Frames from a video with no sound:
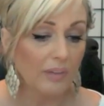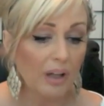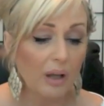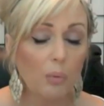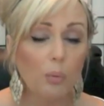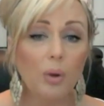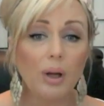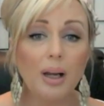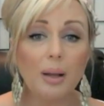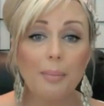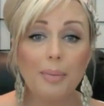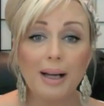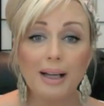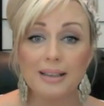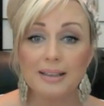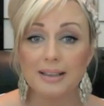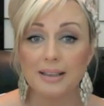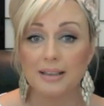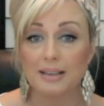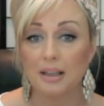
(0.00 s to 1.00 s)
While I'm
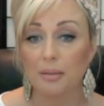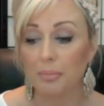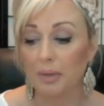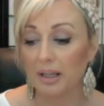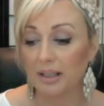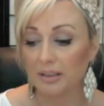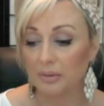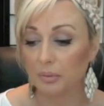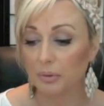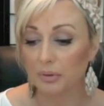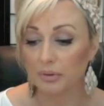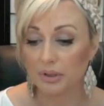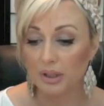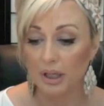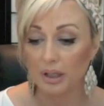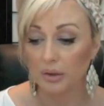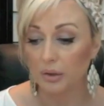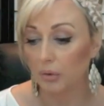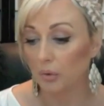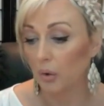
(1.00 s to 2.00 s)
at it, I might as well
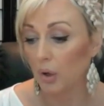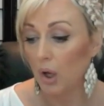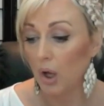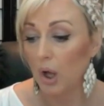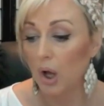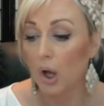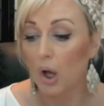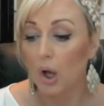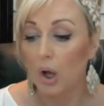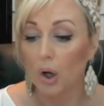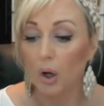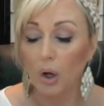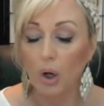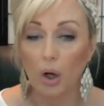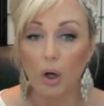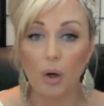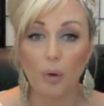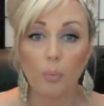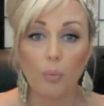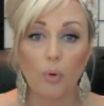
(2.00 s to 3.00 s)
tell you
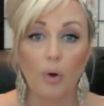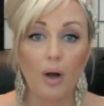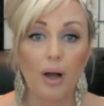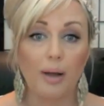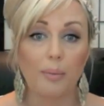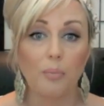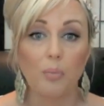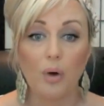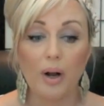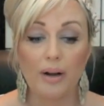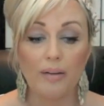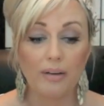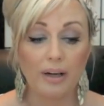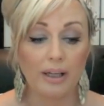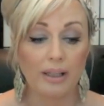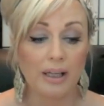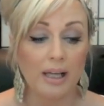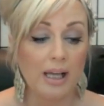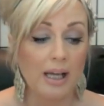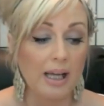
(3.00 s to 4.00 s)
um, what I'm
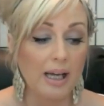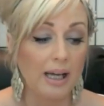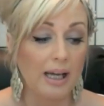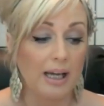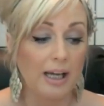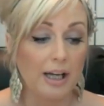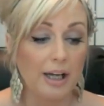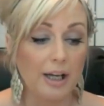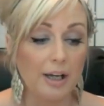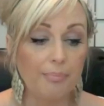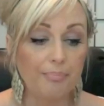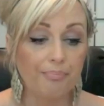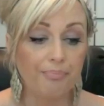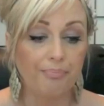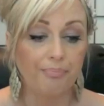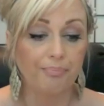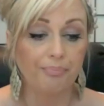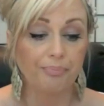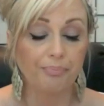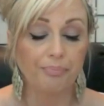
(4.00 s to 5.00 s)
wearing. Um,